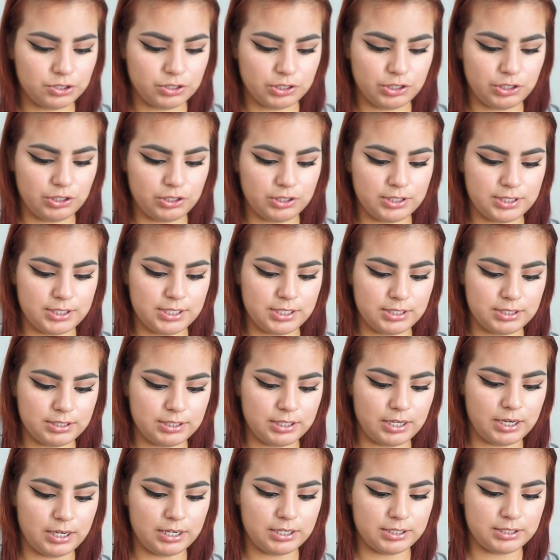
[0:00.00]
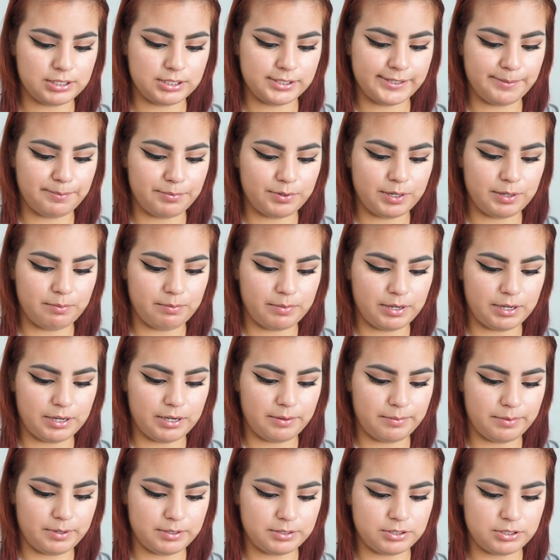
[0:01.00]
going to use this to kind of separate my
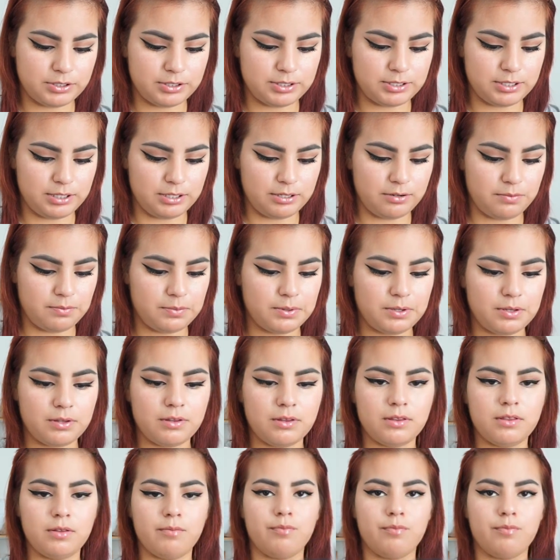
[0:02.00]
eyebrows just a little bit. The